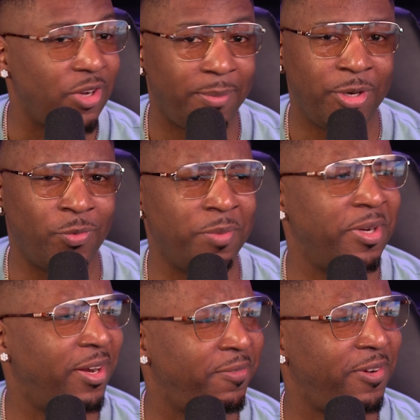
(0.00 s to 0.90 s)
You know how many
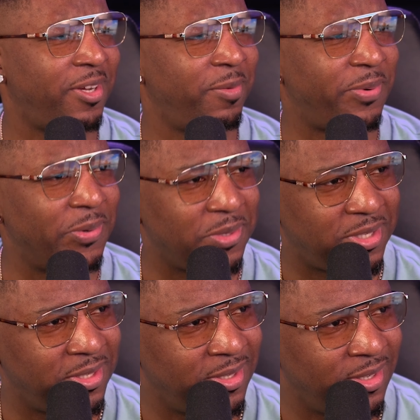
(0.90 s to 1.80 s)
women I done fucking
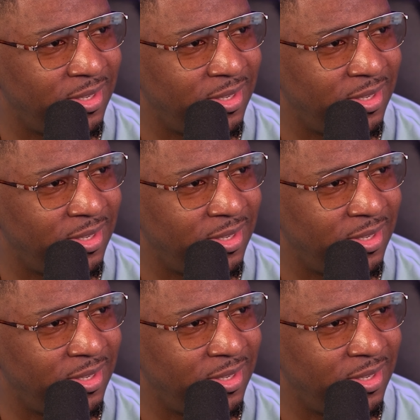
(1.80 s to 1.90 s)
approached?